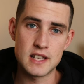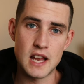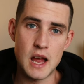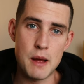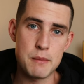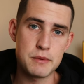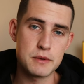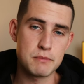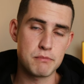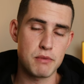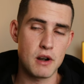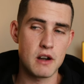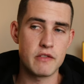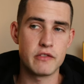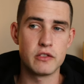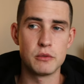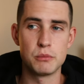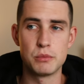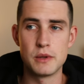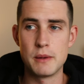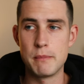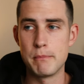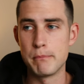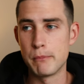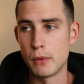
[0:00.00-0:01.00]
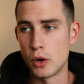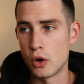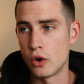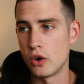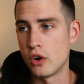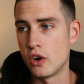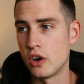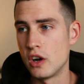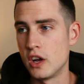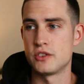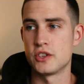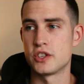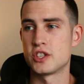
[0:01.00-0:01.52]
steps, preferably
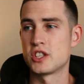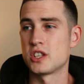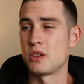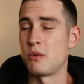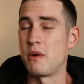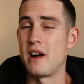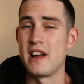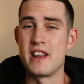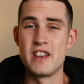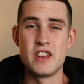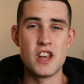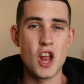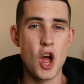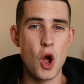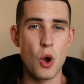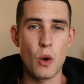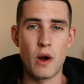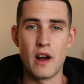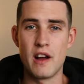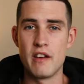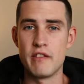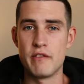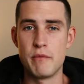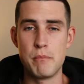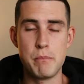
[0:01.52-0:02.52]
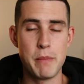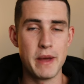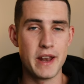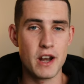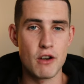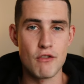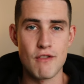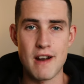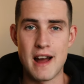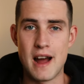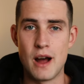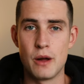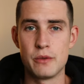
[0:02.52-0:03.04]
more, just so I know I've been
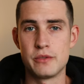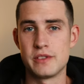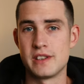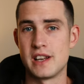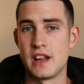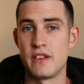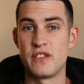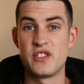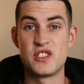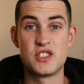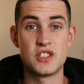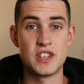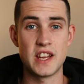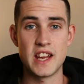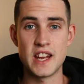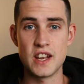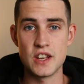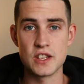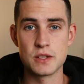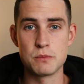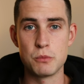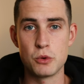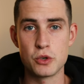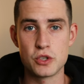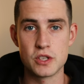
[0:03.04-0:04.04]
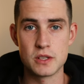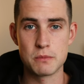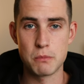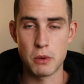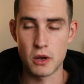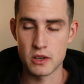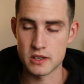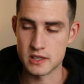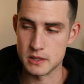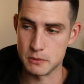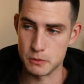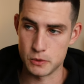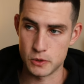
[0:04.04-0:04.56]
around and I've seen as much as
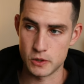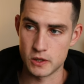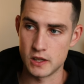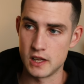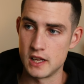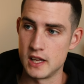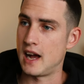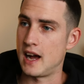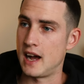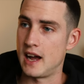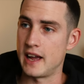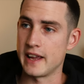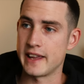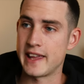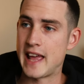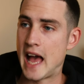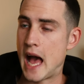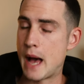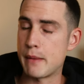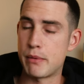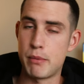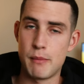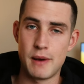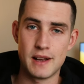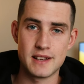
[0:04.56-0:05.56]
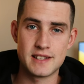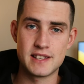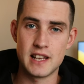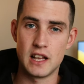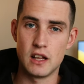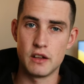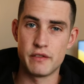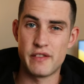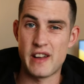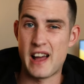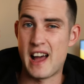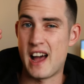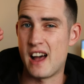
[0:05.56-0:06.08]
possible. I cap
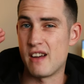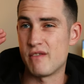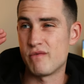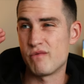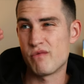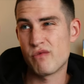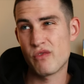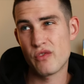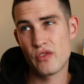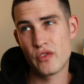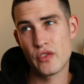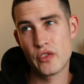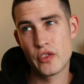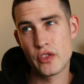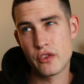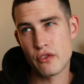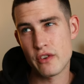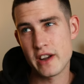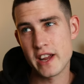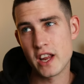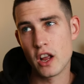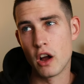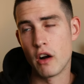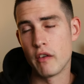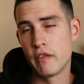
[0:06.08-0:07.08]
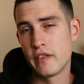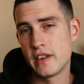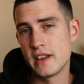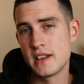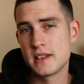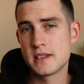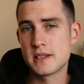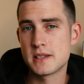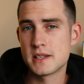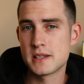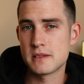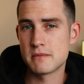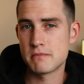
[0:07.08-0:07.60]
myself at 3
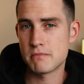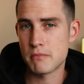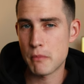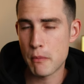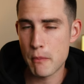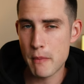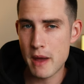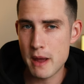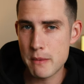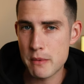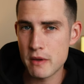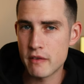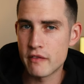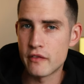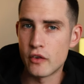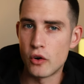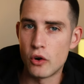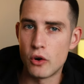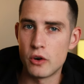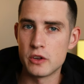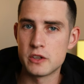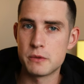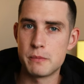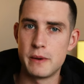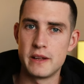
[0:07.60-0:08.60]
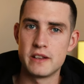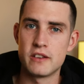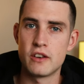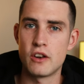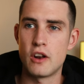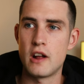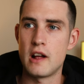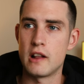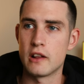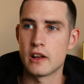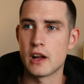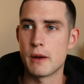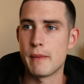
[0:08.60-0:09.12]
coffees, maybe 4, depending
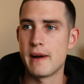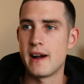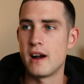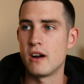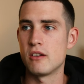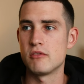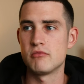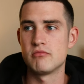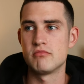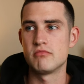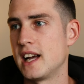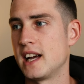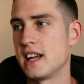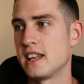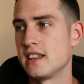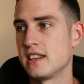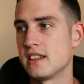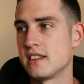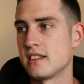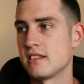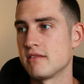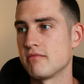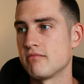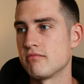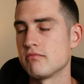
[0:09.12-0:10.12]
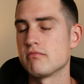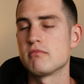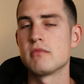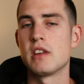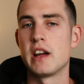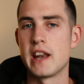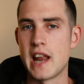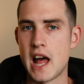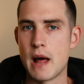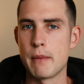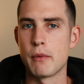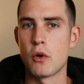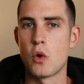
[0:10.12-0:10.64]
on how long I'm out, and
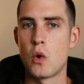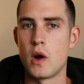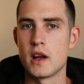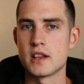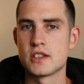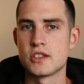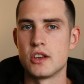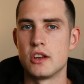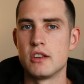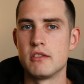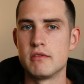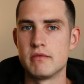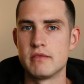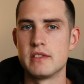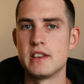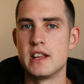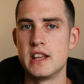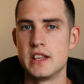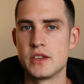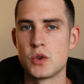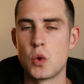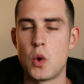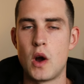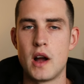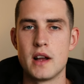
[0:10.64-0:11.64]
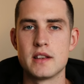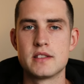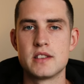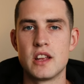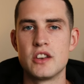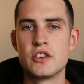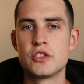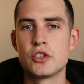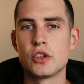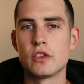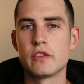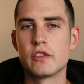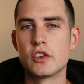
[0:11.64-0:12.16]
an almond croissant is quite
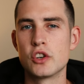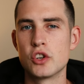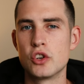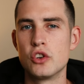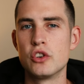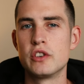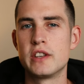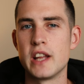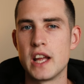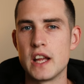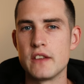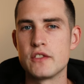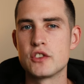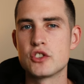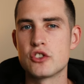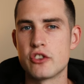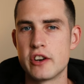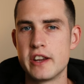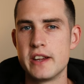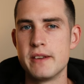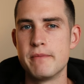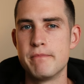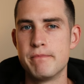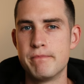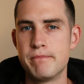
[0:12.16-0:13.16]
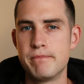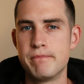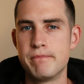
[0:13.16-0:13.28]
essential for a good day of street.